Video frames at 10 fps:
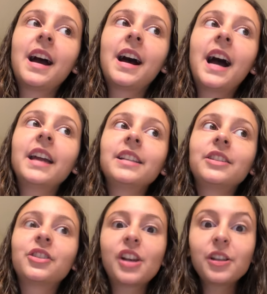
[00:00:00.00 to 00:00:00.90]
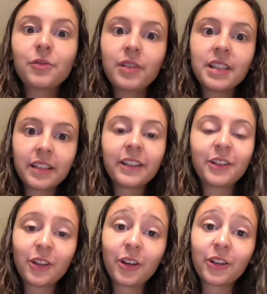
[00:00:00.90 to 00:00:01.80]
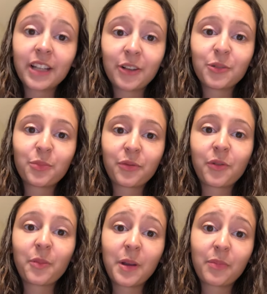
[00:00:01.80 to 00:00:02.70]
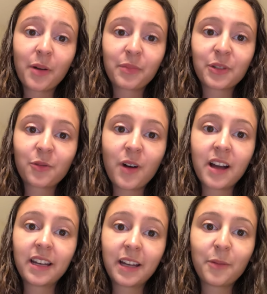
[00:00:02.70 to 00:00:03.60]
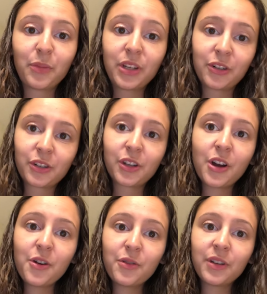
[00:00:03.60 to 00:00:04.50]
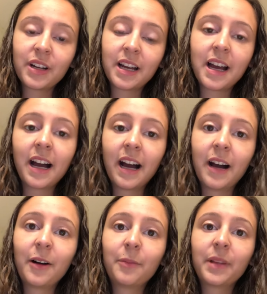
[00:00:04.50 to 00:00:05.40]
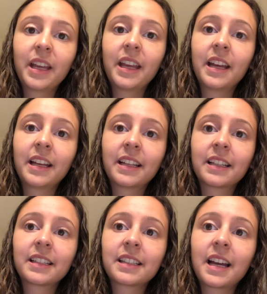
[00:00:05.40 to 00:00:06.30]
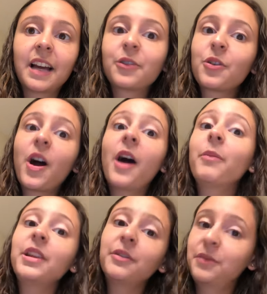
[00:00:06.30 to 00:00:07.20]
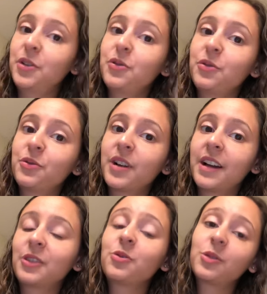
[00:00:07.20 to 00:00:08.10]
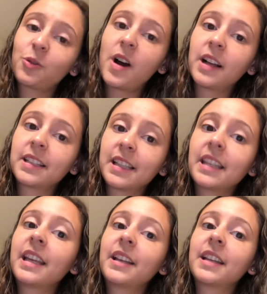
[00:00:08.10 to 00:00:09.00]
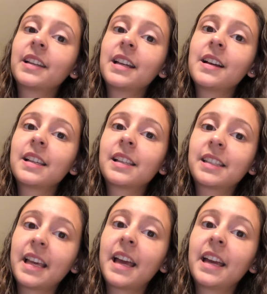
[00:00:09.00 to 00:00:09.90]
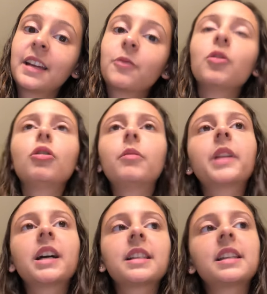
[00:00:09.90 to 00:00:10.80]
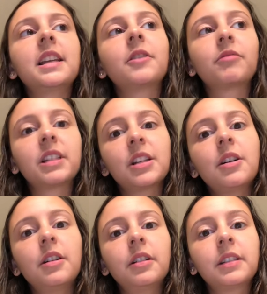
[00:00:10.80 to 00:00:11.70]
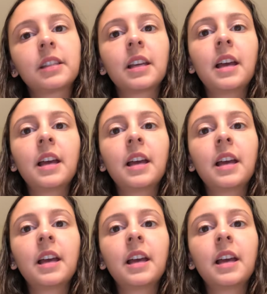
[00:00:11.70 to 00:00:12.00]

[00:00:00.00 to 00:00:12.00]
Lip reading: I just recently learned how to perform a proper squat a couple of years ago. And I don't know how many of you do squats and then say, well, I'm not seeing results